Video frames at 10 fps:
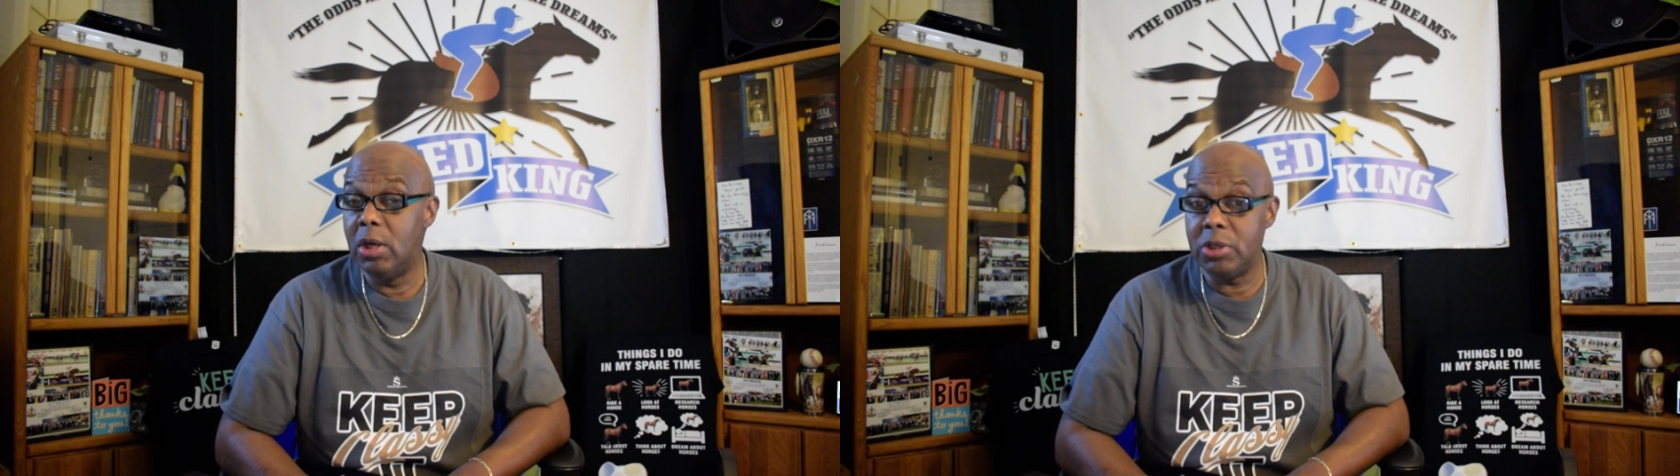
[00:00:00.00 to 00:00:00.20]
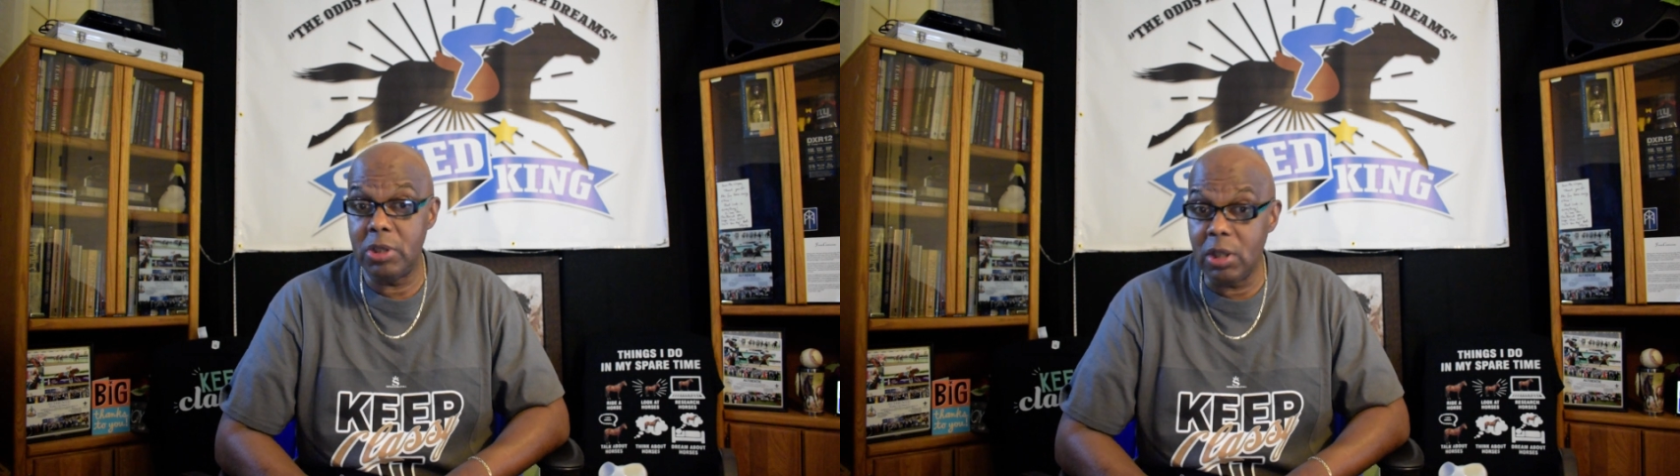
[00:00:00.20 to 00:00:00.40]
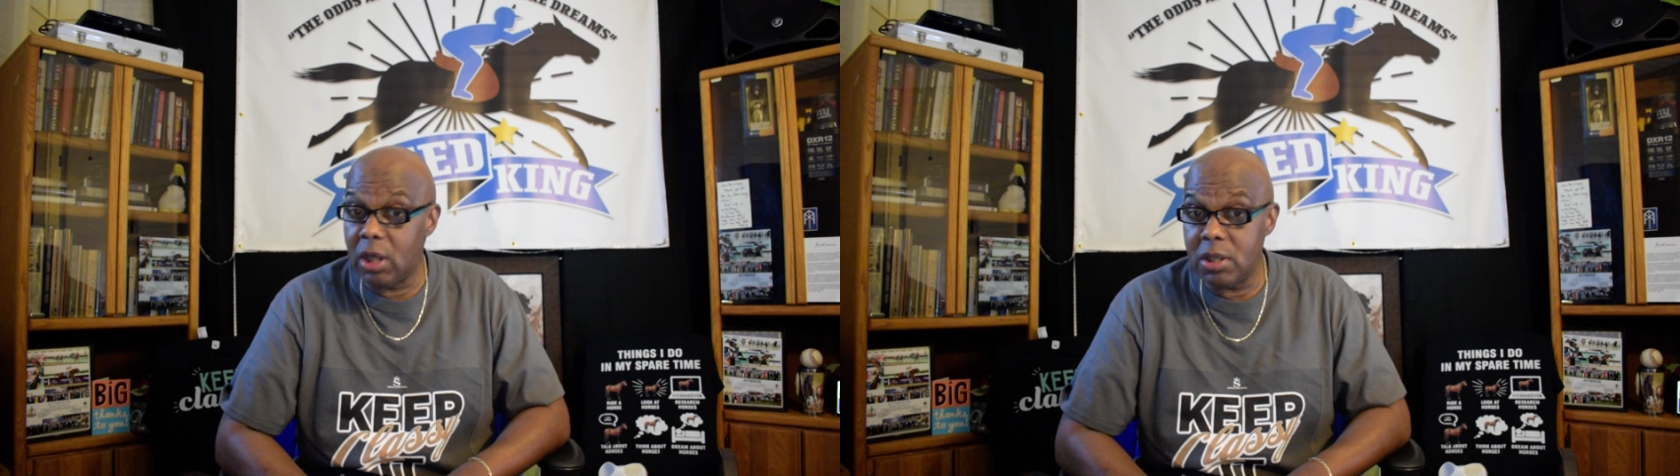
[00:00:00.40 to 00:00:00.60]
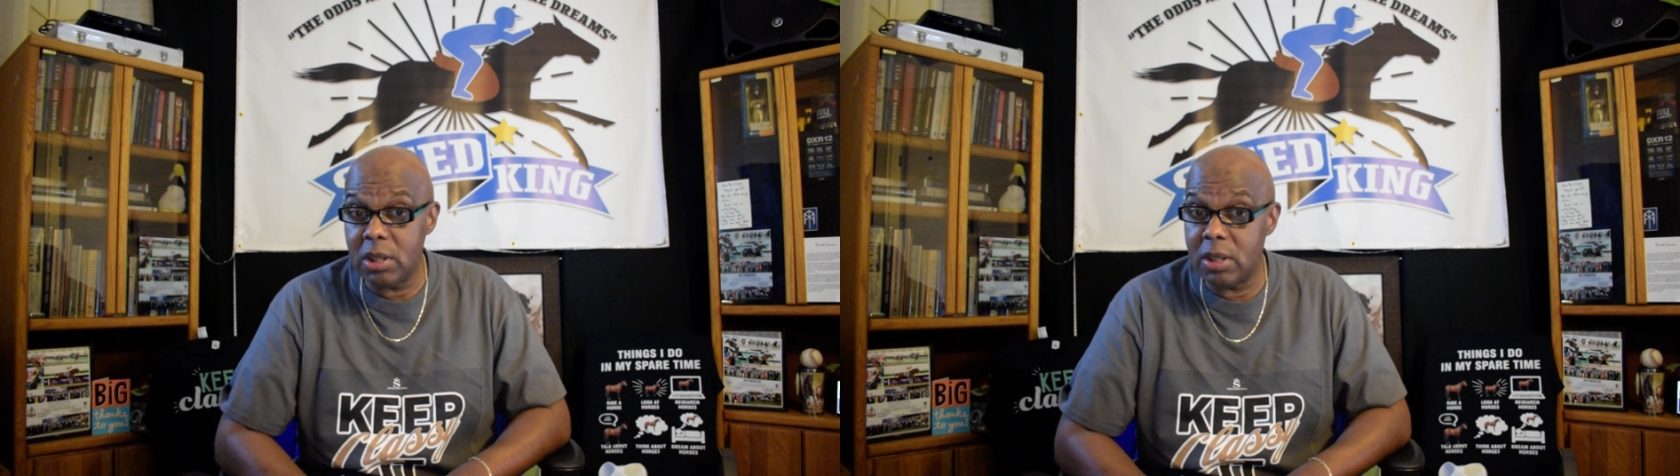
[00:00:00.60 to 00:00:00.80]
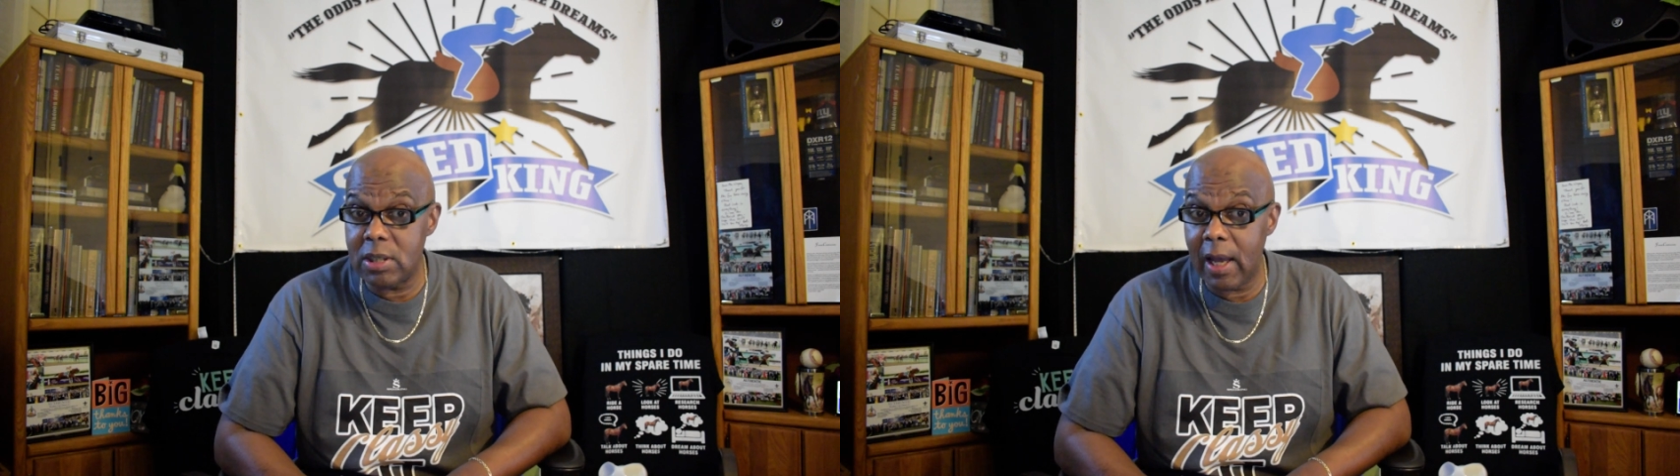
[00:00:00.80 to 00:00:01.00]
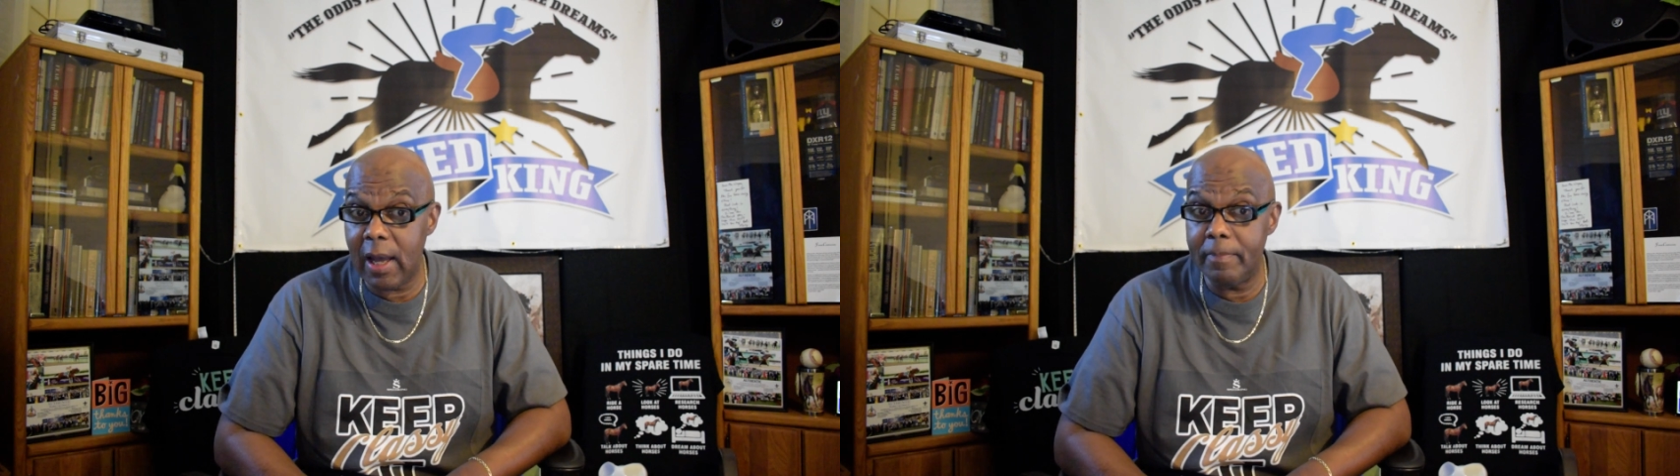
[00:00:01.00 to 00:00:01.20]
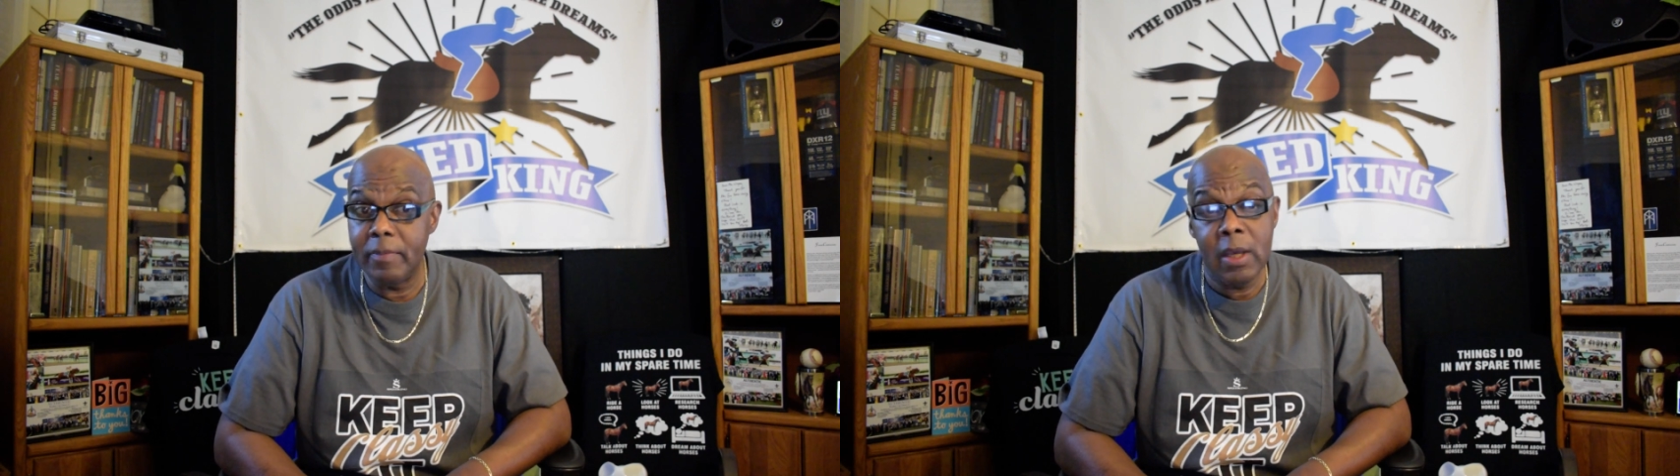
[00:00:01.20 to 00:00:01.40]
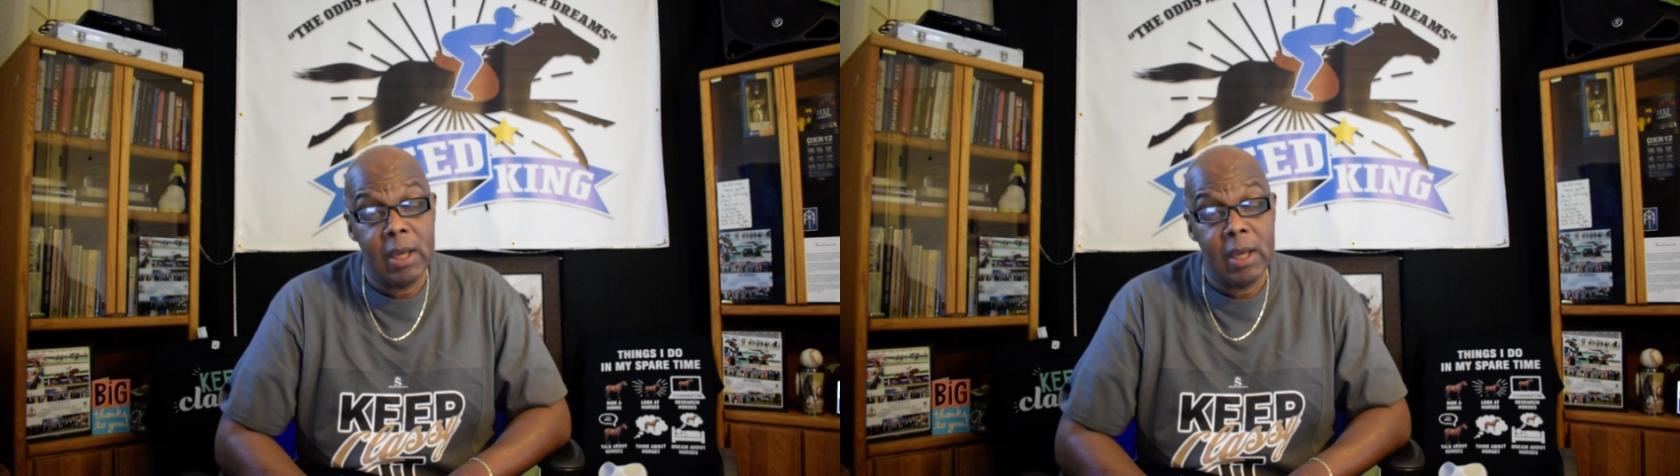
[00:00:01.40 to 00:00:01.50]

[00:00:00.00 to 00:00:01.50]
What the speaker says: should get to the top.